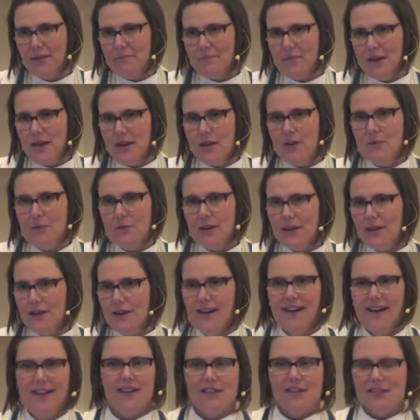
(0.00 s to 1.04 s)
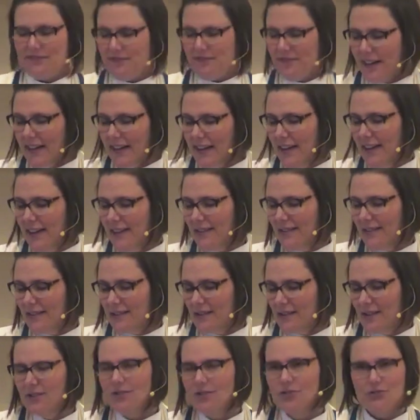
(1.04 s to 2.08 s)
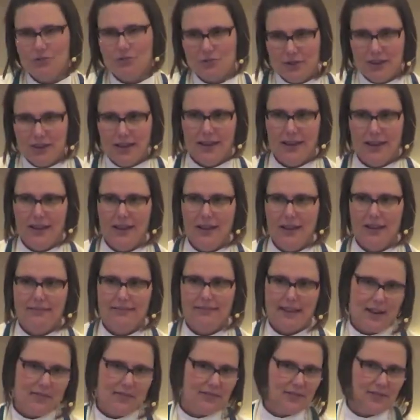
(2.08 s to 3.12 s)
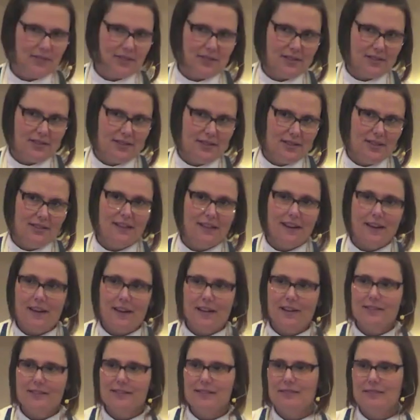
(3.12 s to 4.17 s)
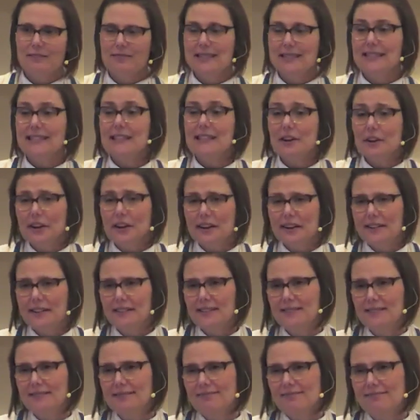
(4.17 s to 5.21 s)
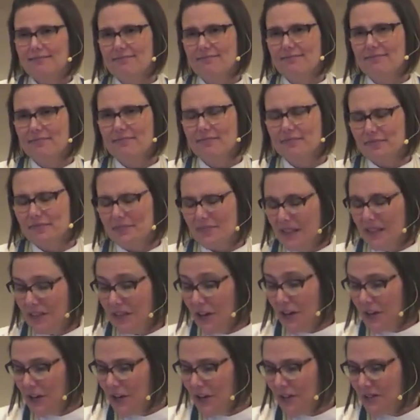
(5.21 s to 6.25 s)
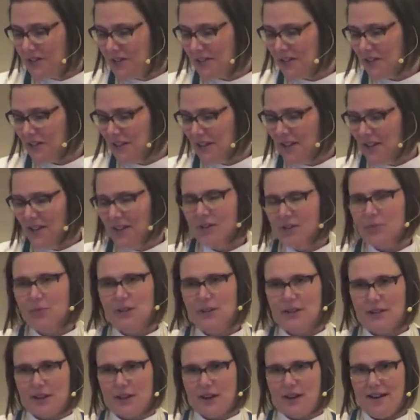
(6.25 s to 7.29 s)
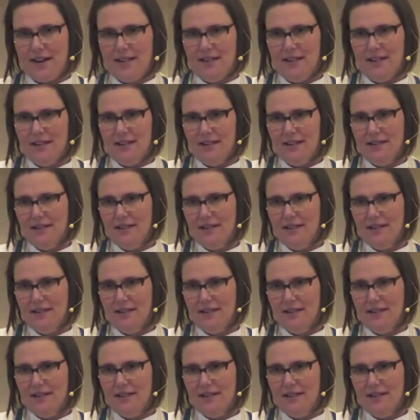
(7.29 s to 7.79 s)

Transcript: May we all find joy and laughter along with Sarah, along with God.